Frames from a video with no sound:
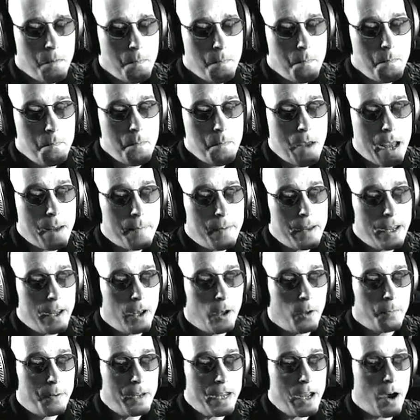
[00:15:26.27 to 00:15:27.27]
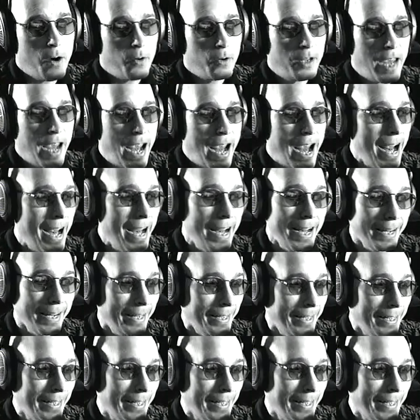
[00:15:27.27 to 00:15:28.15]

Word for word: Maybe he'll be okay?